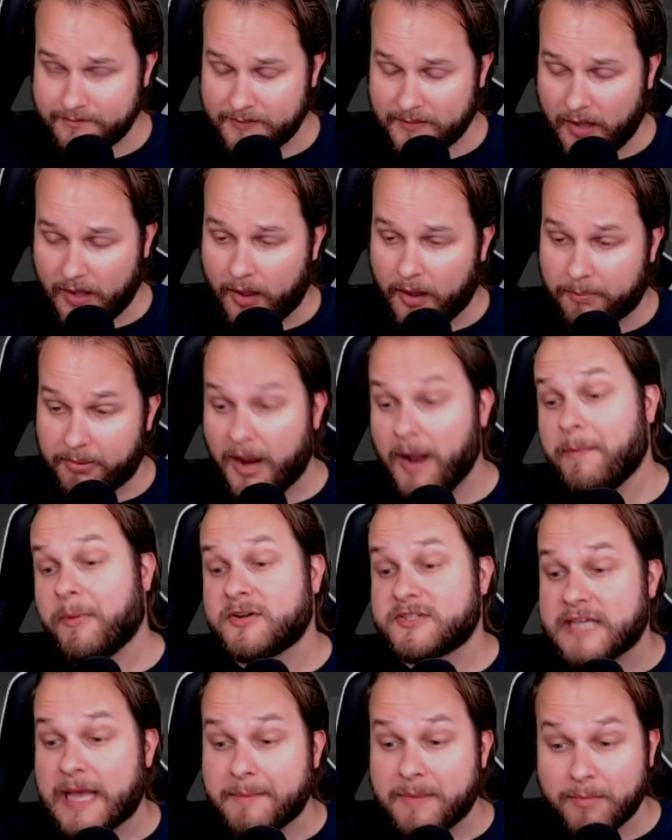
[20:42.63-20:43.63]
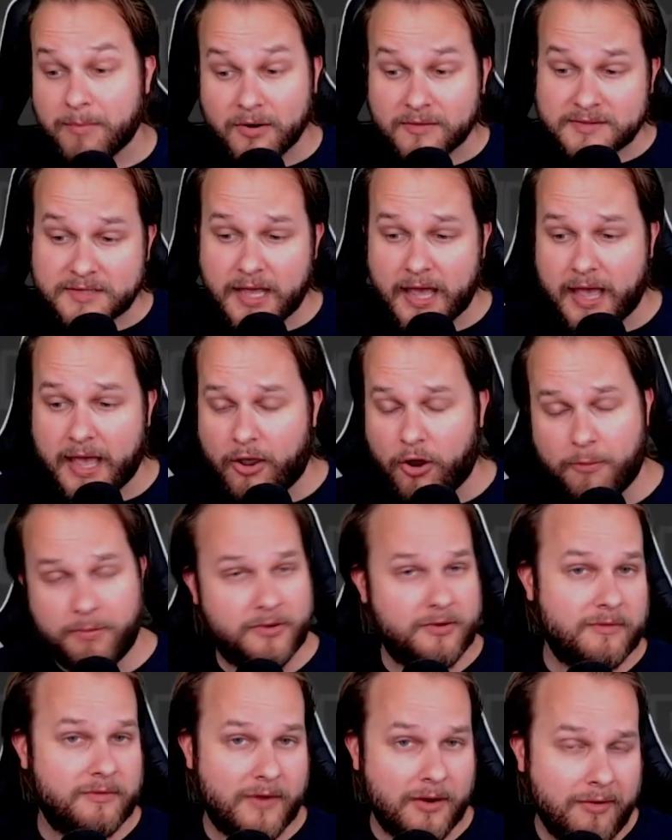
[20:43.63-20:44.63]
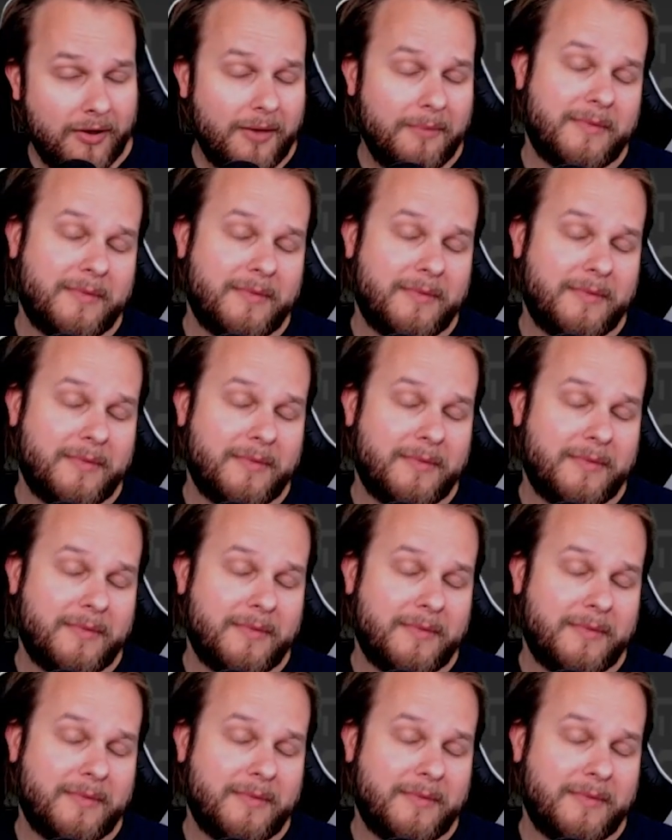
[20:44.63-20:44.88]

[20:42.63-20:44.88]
Brightburns, happy birthday. Hope you're doing very well,